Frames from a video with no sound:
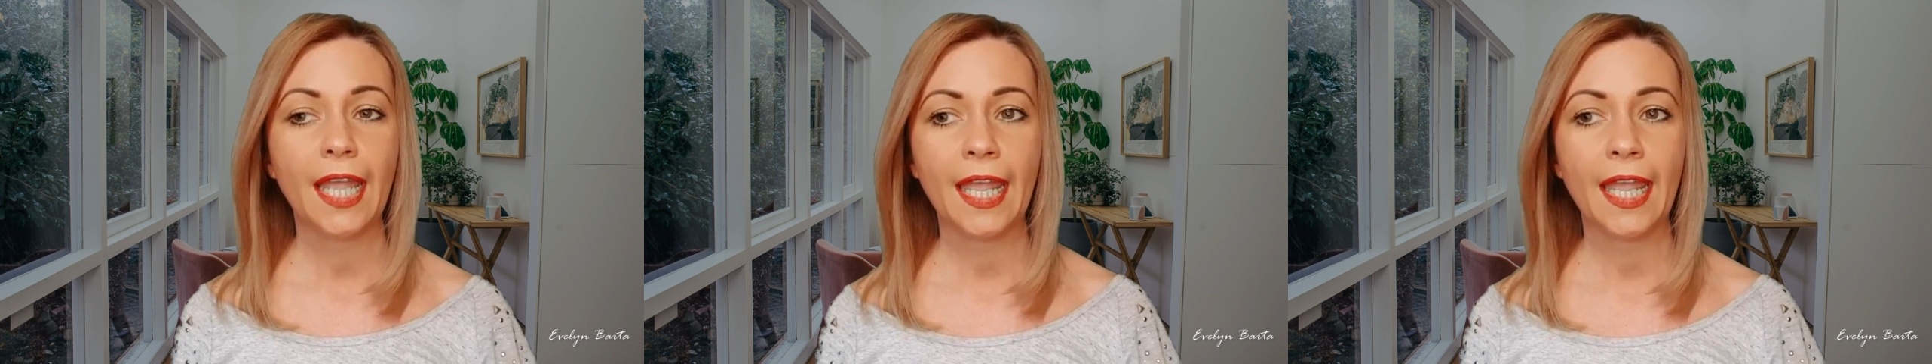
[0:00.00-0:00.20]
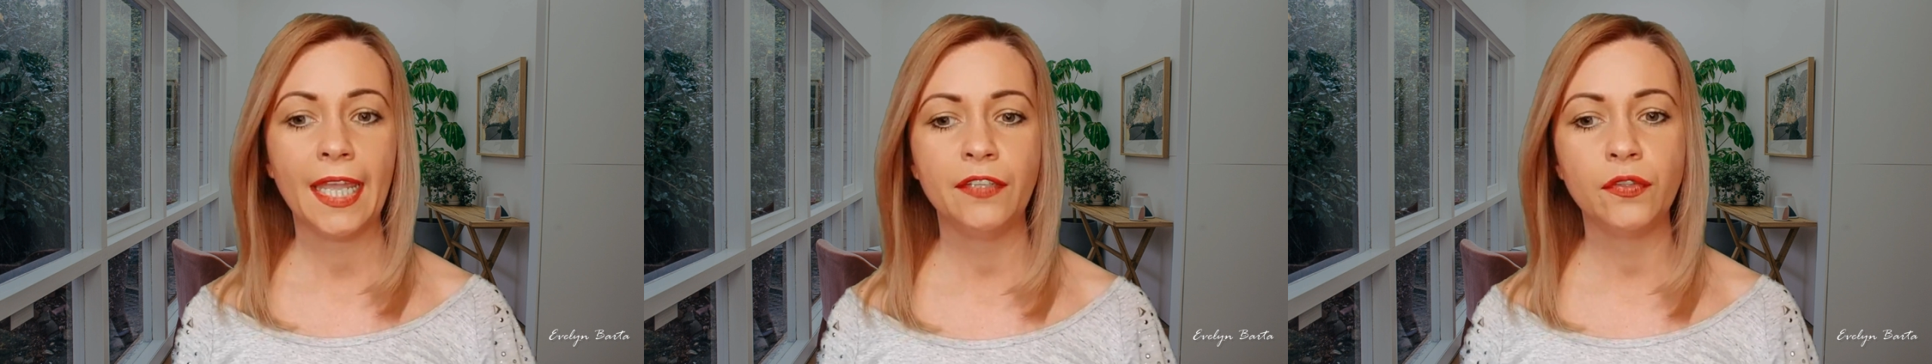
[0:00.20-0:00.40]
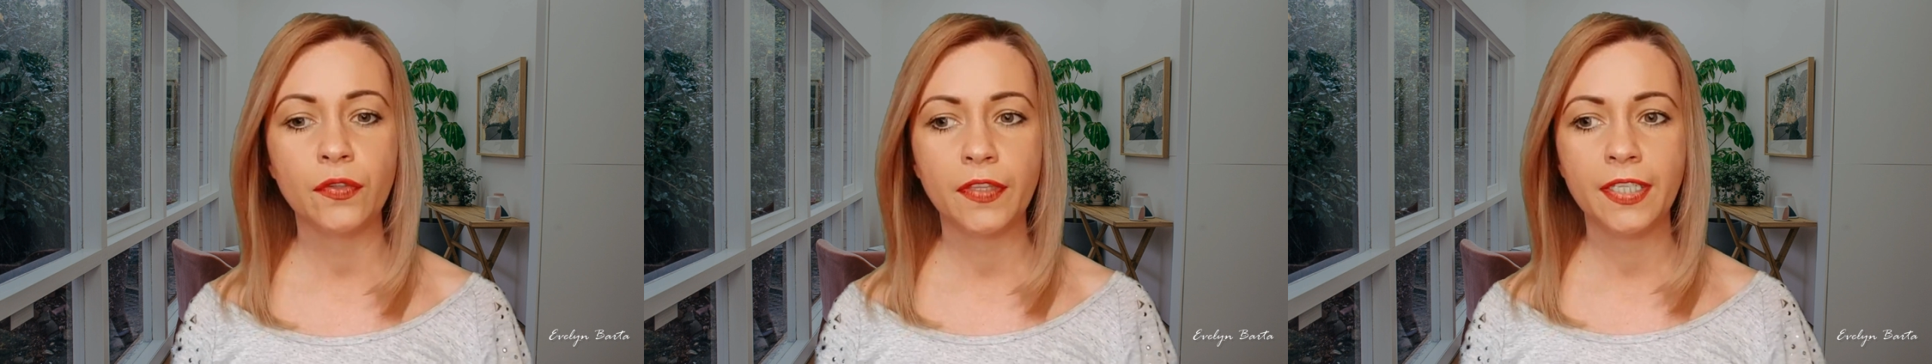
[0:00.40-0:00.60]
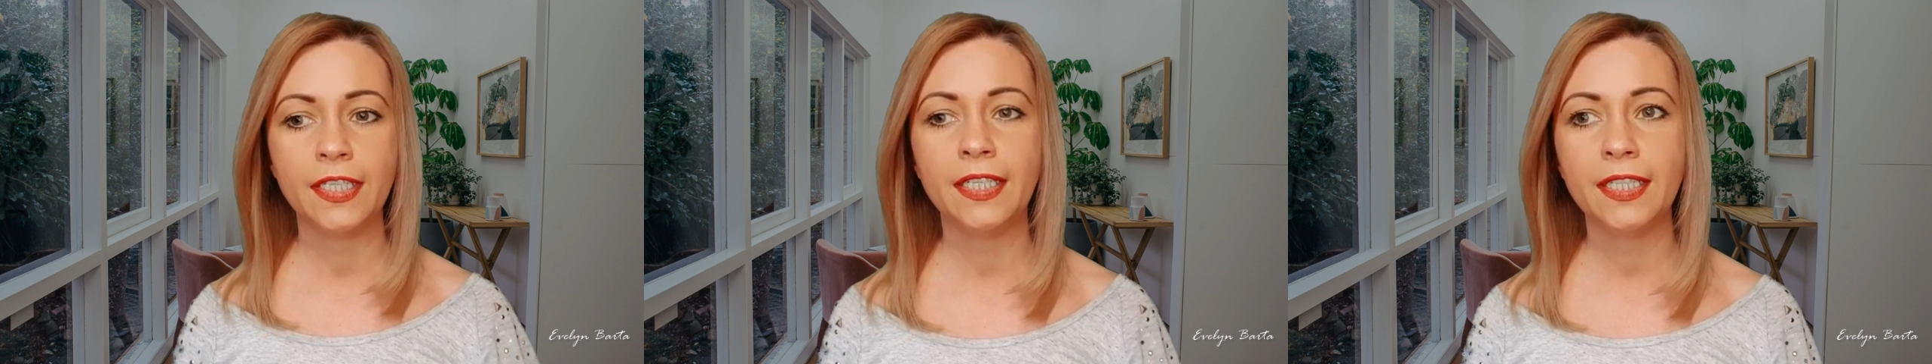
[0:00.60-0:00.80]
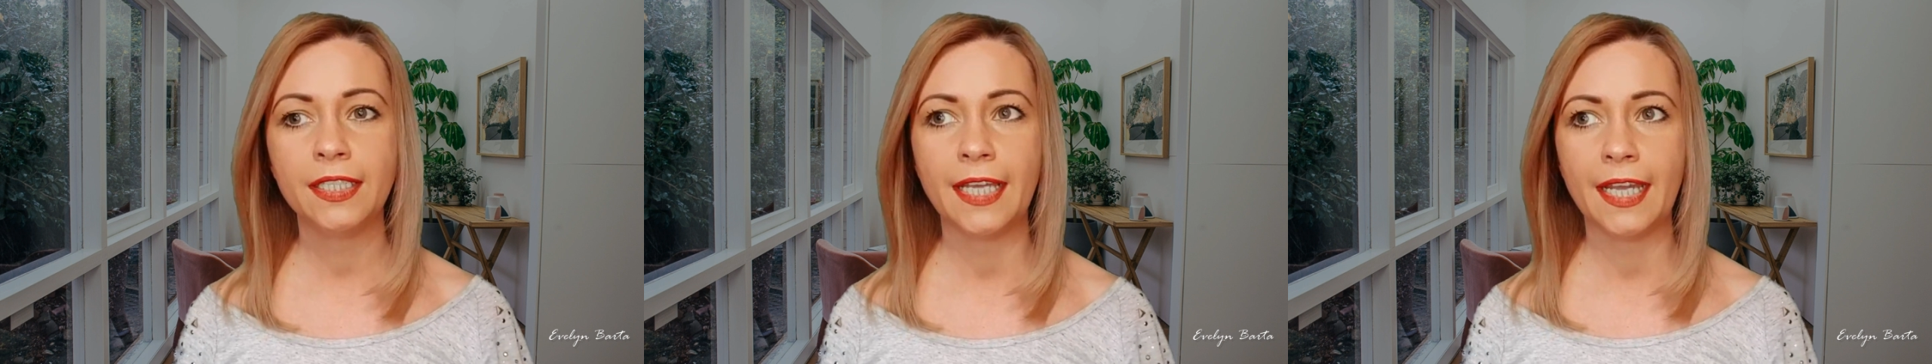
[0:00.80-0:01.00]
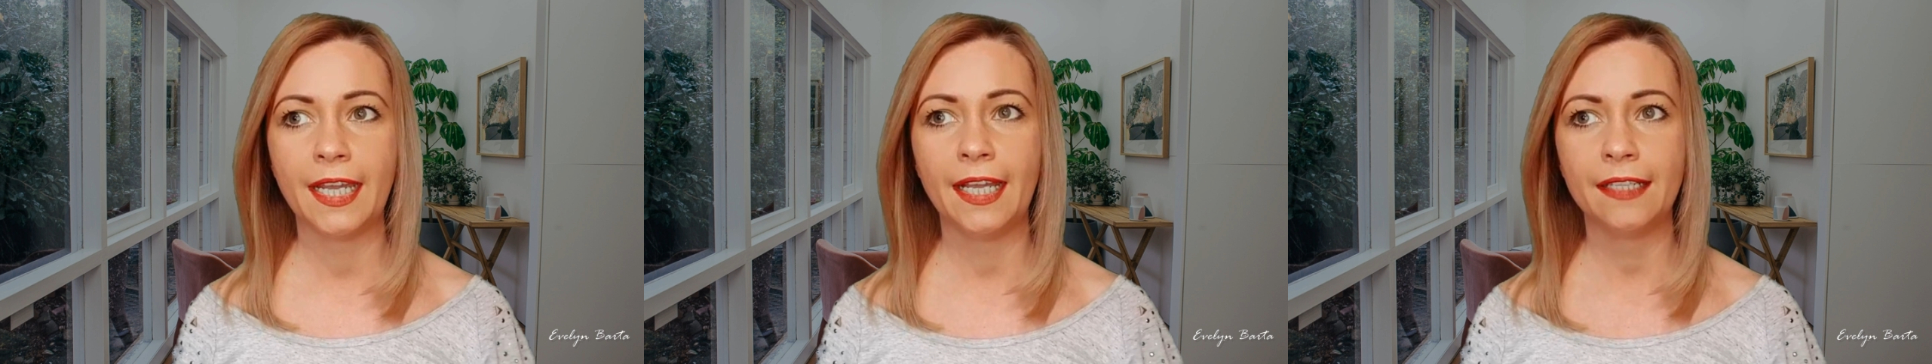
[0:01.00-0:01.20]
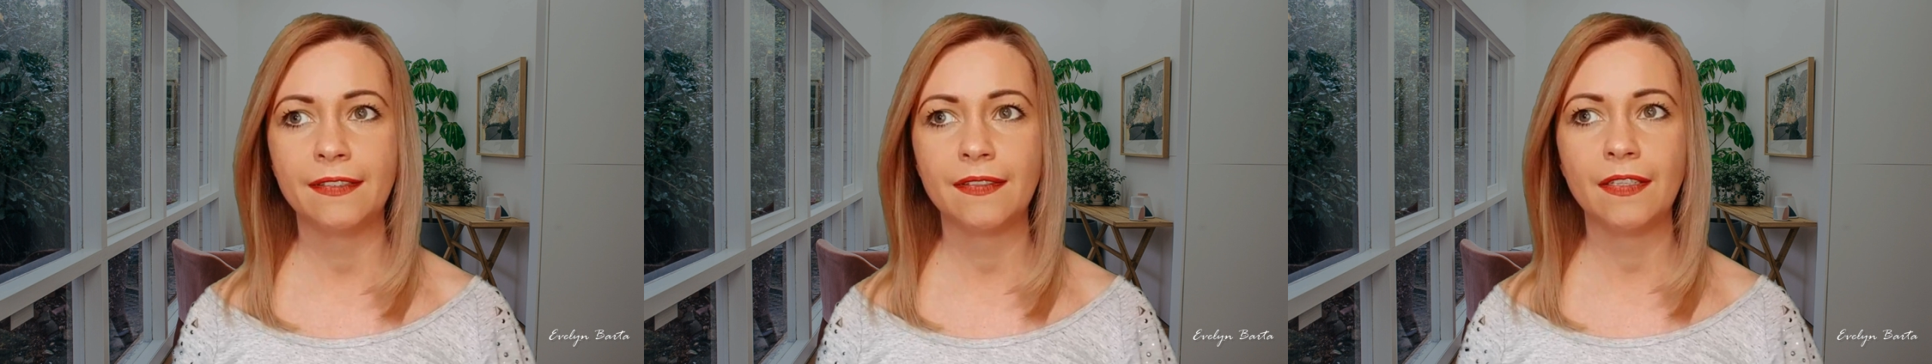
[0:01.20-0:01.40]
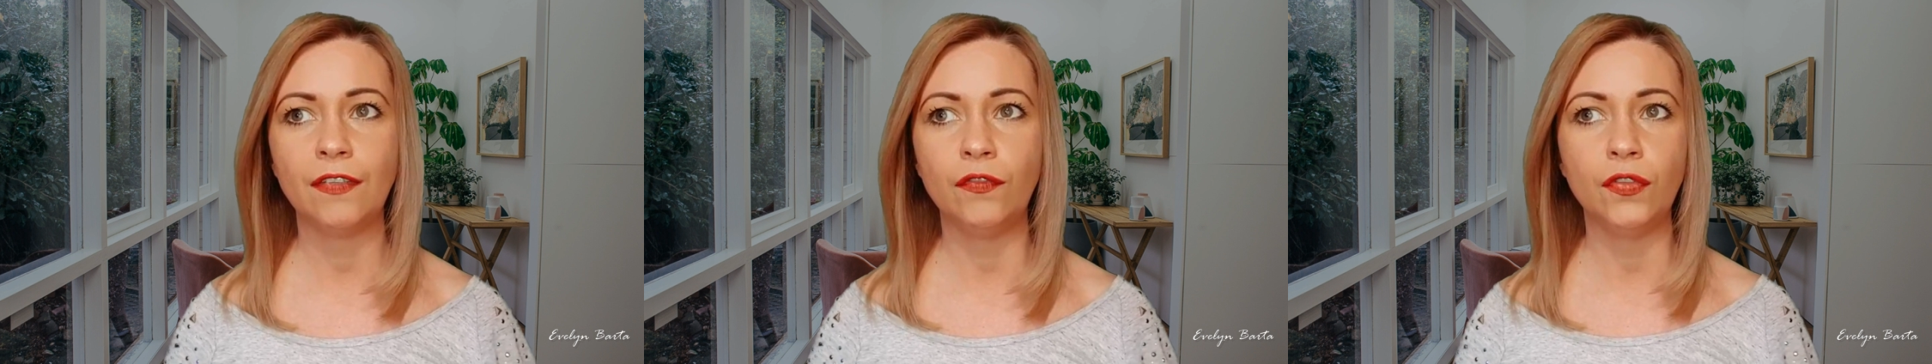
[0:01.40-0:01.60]
and you think
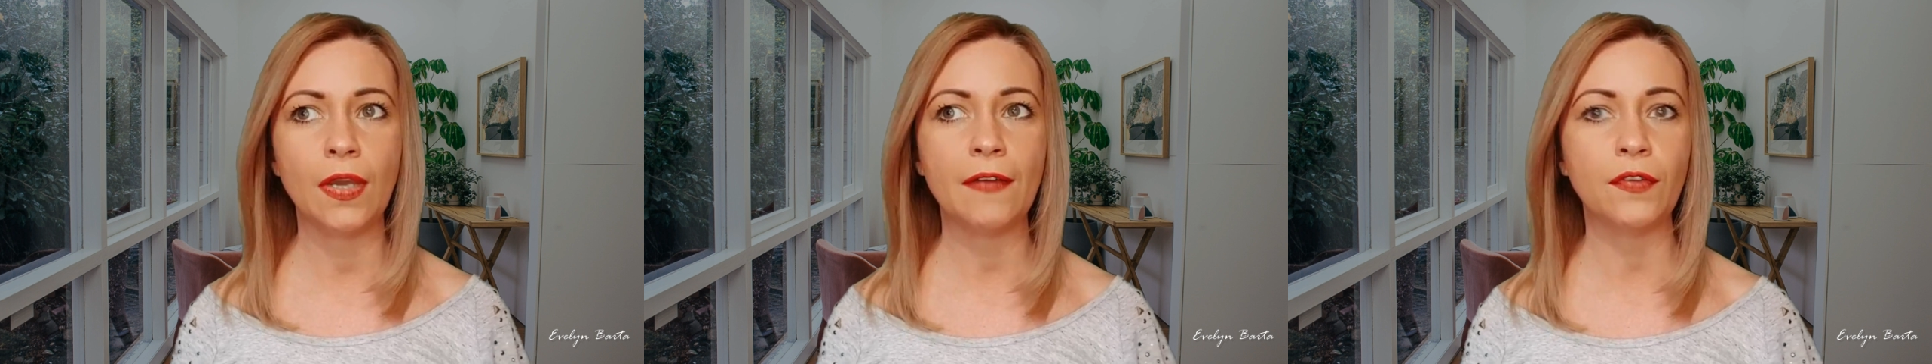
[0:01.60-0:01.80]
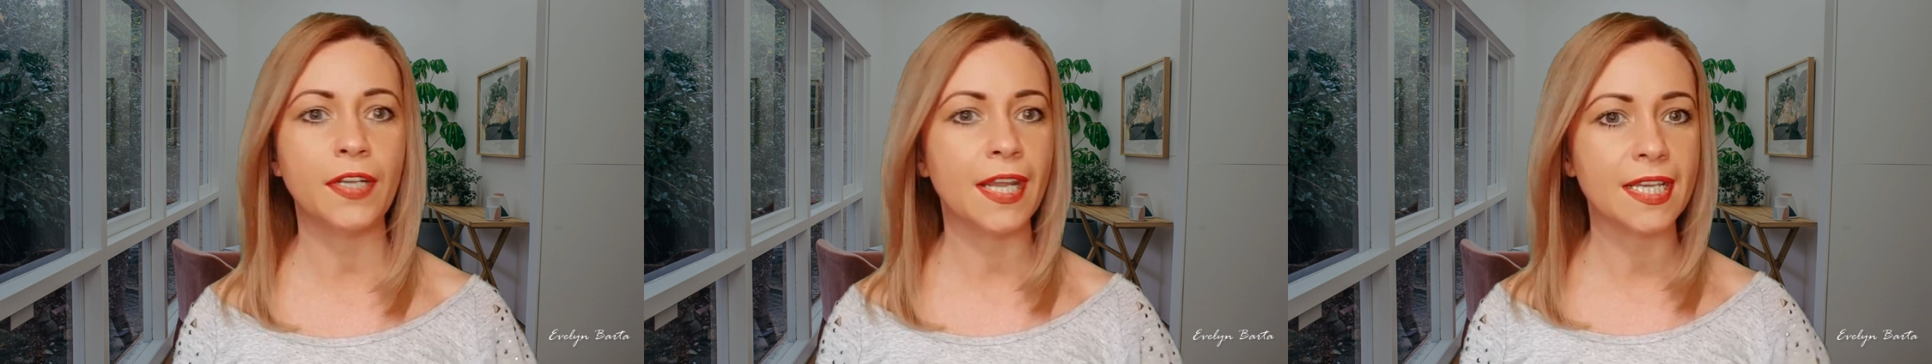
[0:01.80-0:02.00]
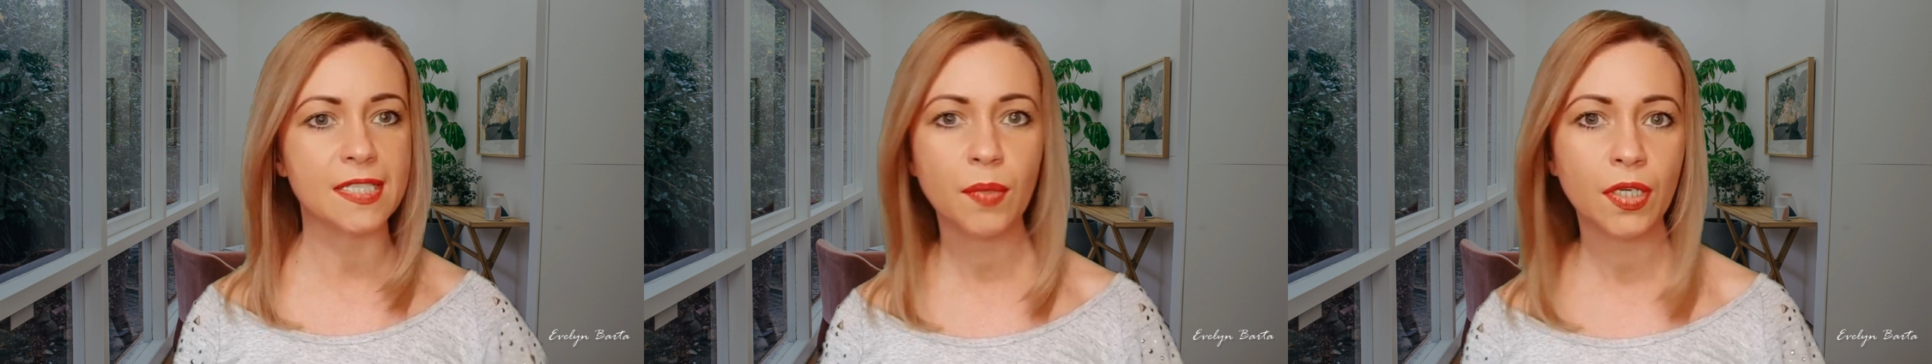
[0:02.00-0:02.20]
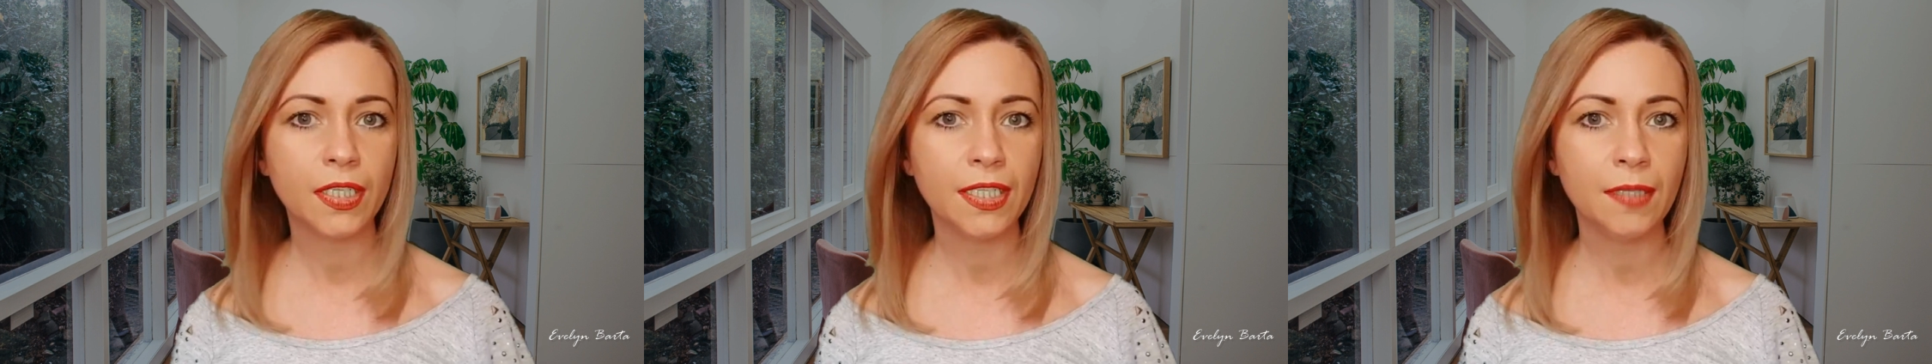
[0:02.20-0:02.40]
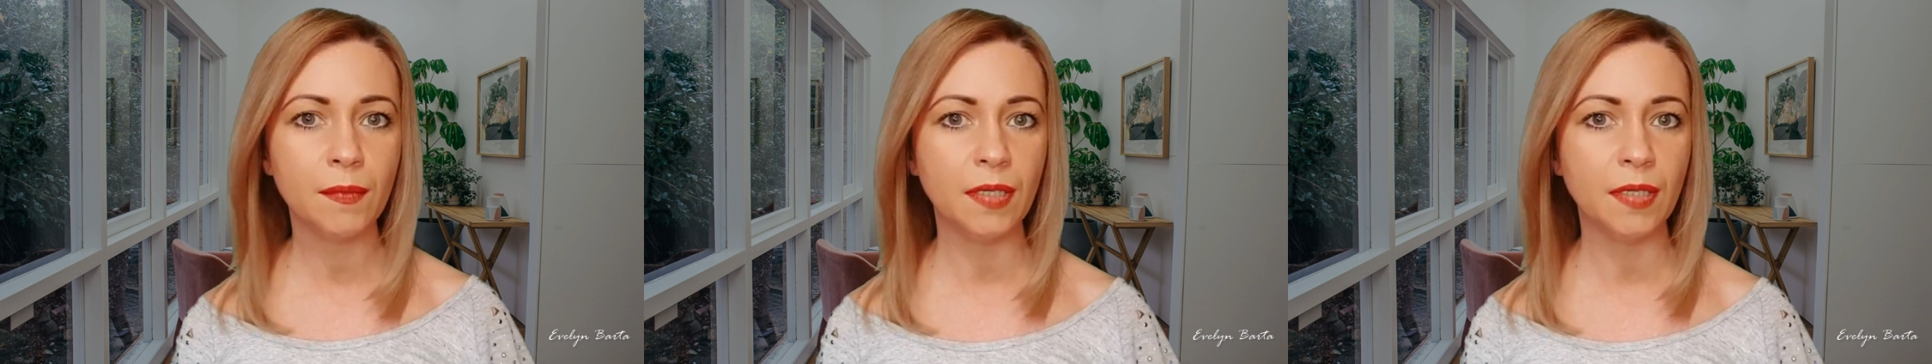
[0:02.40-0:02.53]
that if you have a nice body,